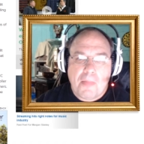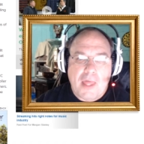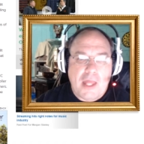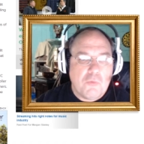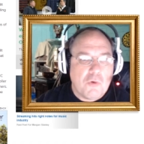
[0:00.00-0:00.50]

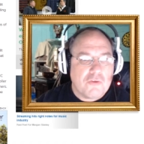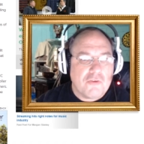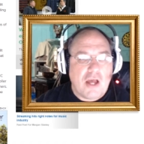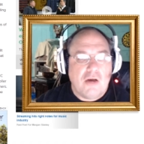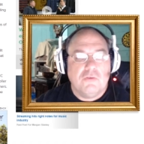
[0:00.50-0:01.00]
and it works
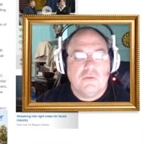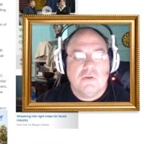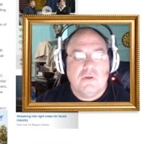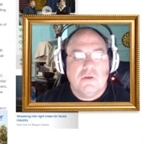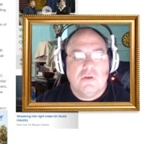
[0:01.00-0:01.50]
out,
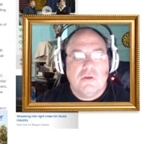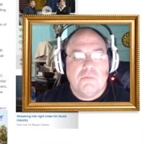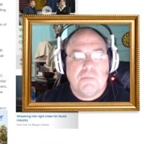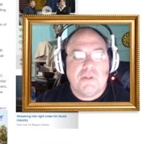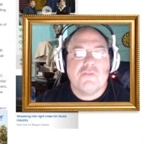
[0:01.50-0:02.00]

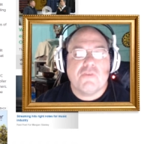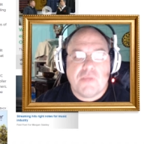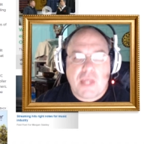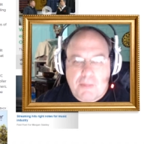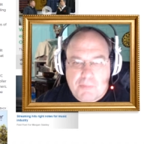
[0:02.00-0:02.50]
but then
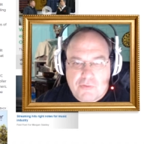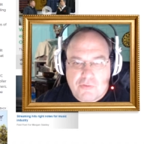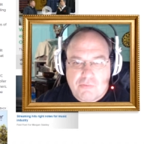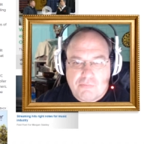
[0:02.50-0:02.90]
something happens?